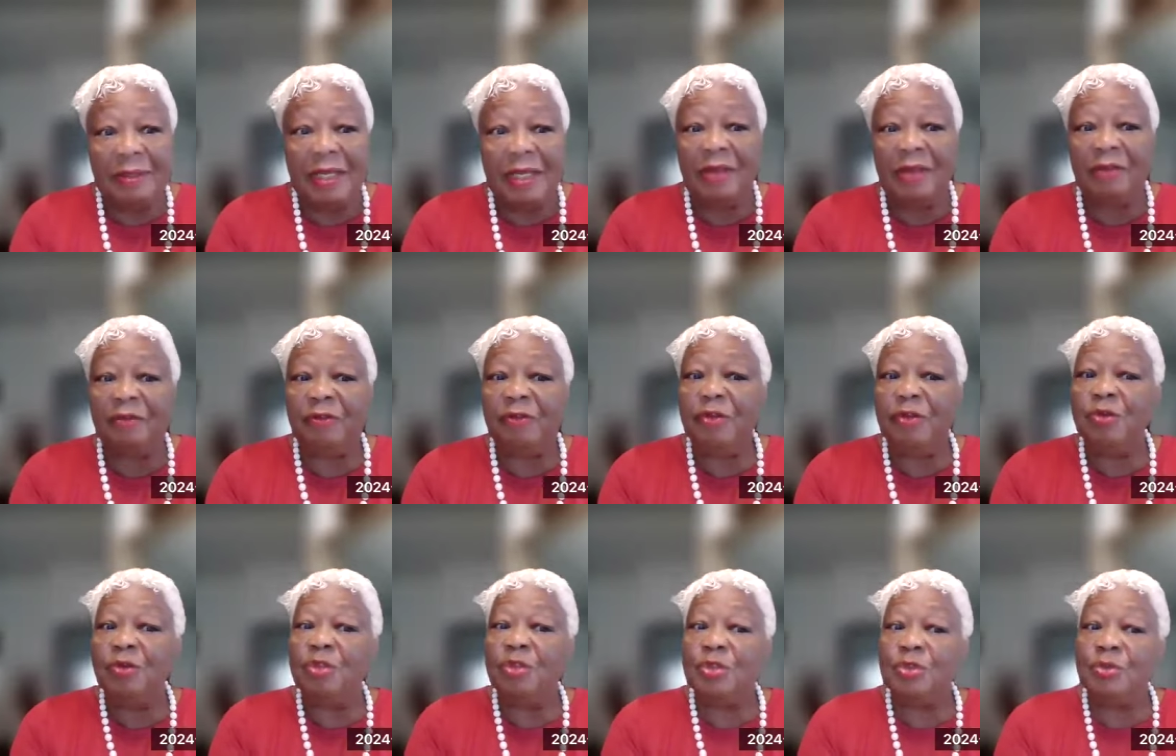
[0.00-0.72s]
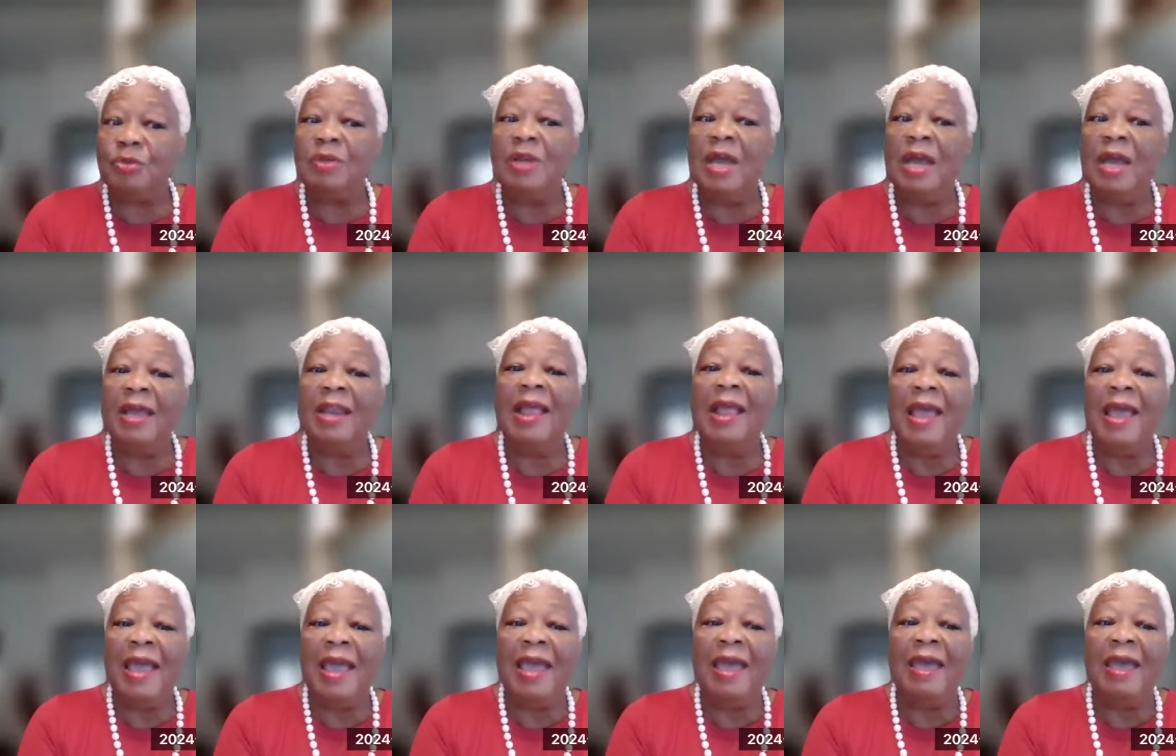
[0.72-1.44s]
if you do not
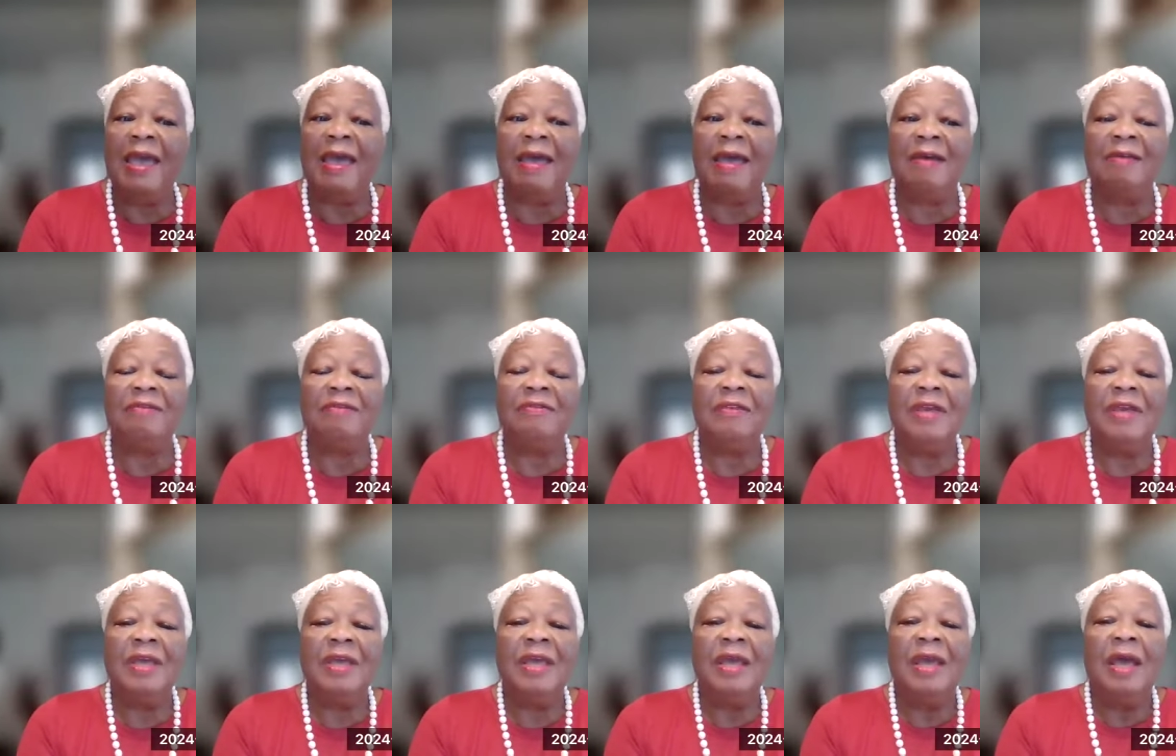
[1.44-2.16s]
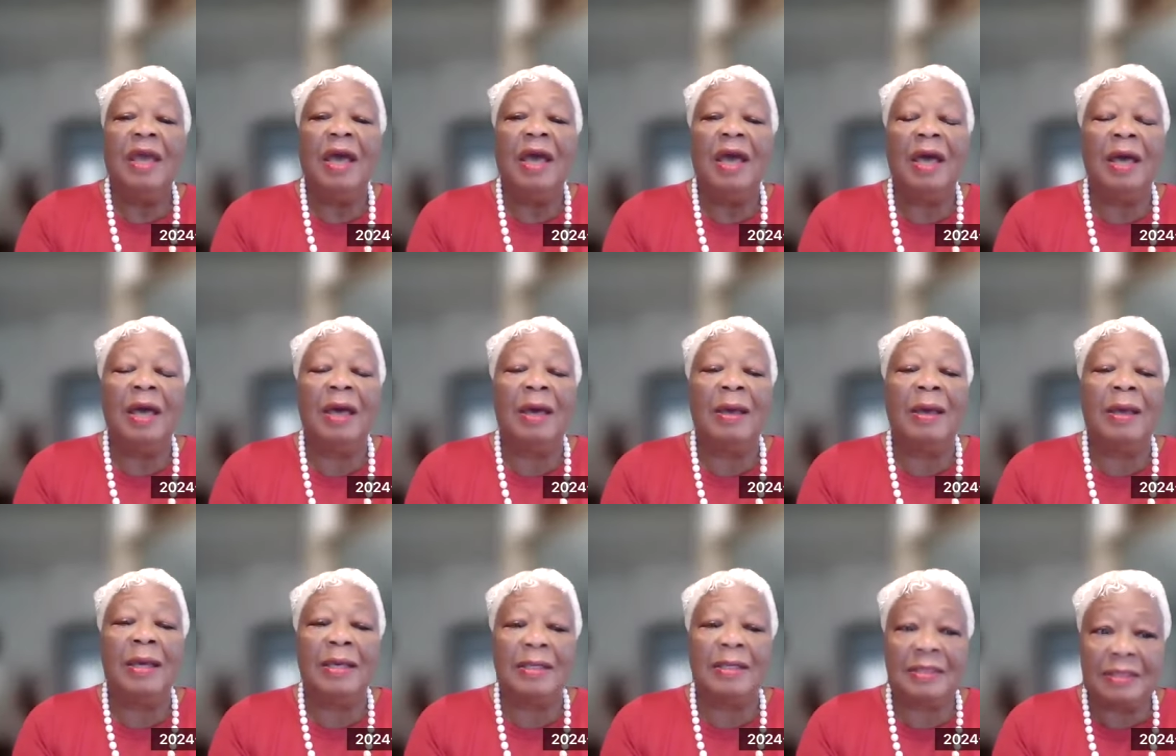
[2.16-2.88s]
have
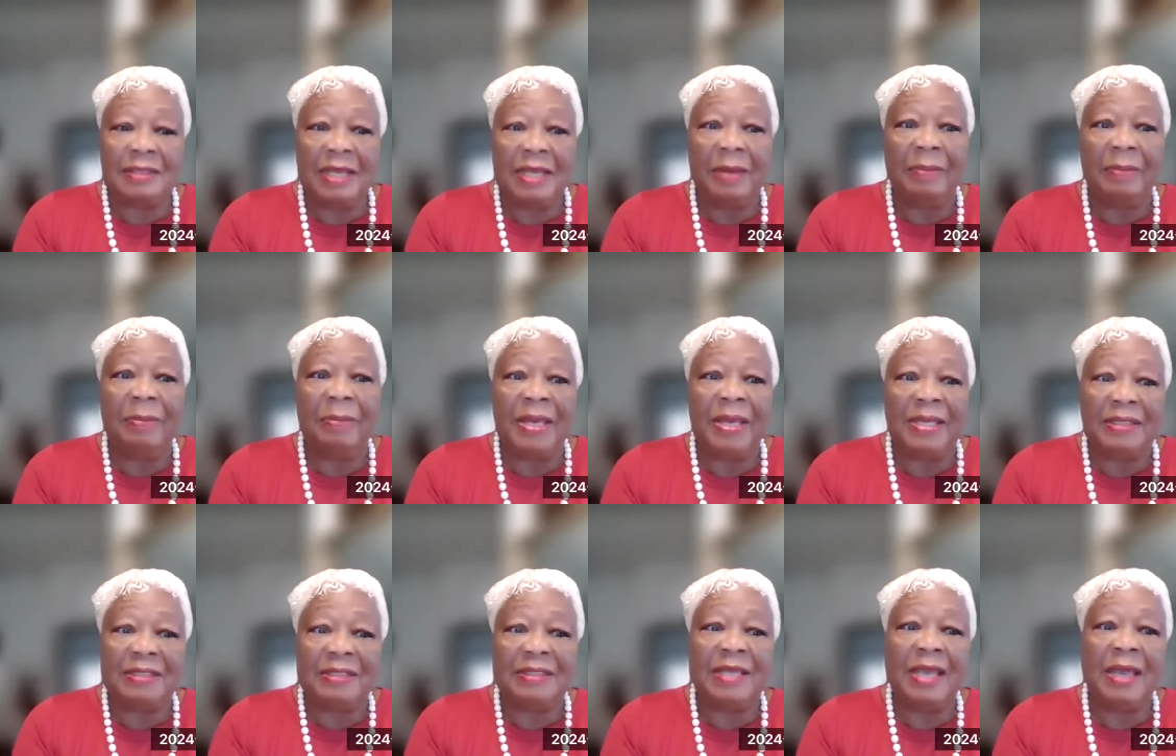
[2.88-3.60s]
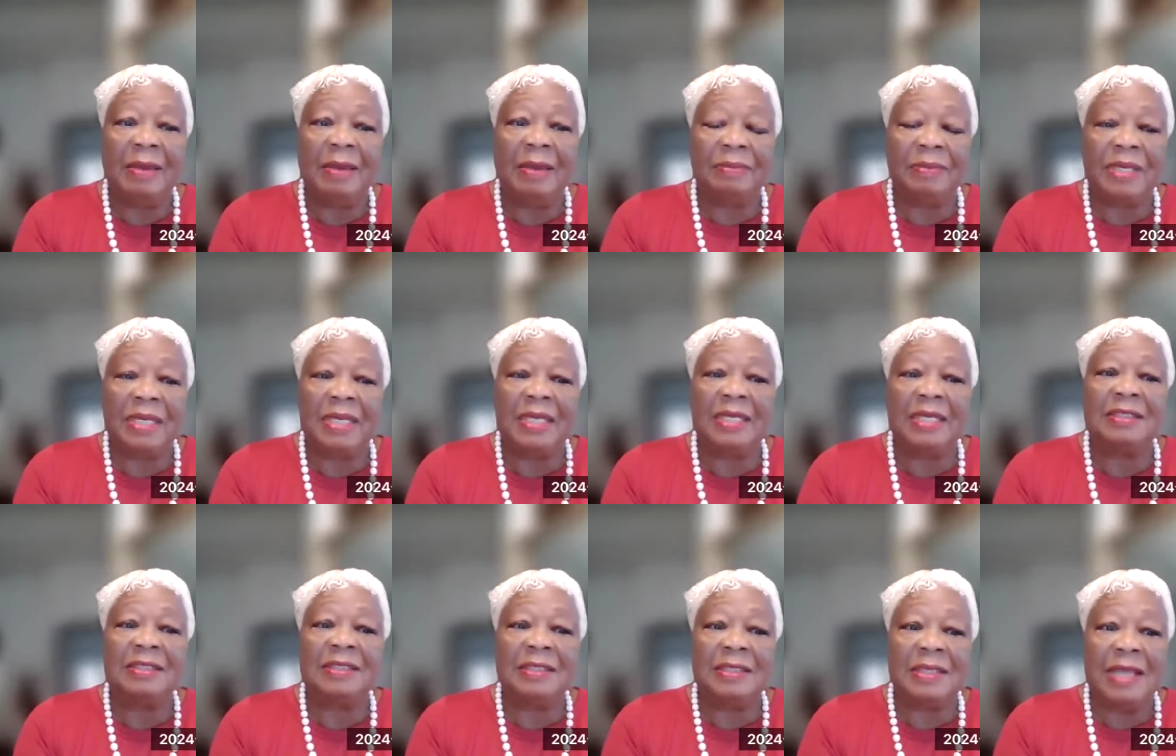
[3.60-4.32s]
a step-by-step
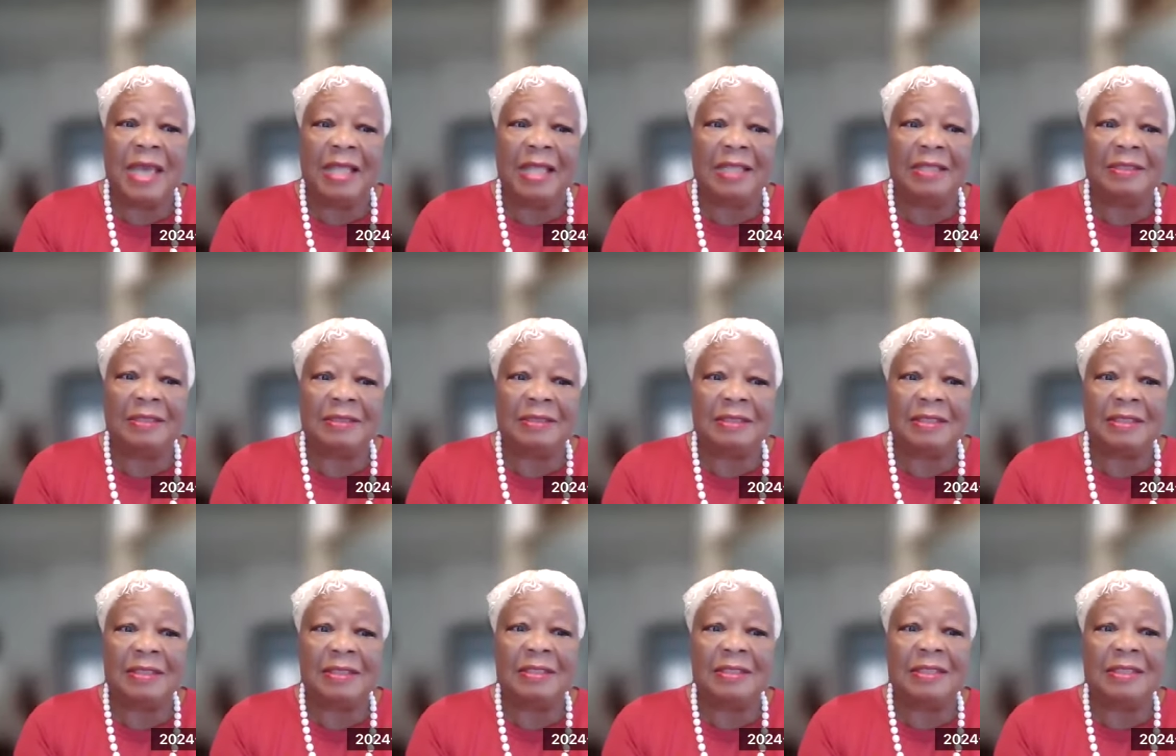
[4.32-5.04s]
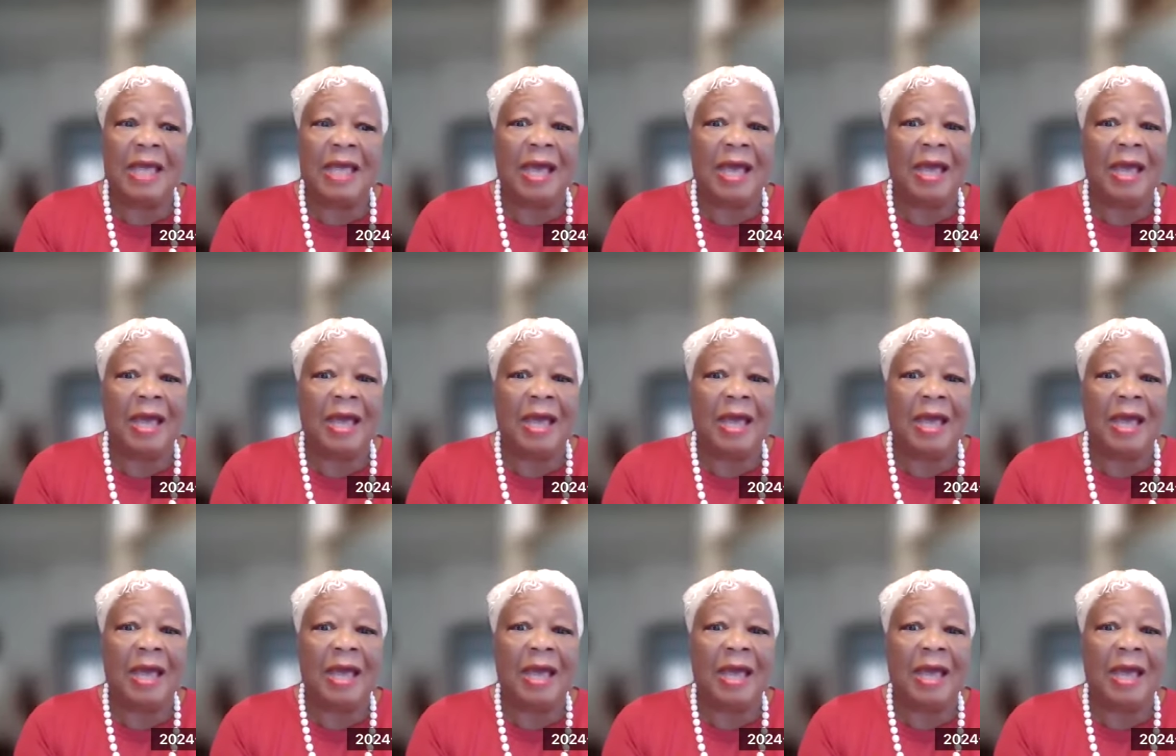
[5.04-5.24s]
needs analysis,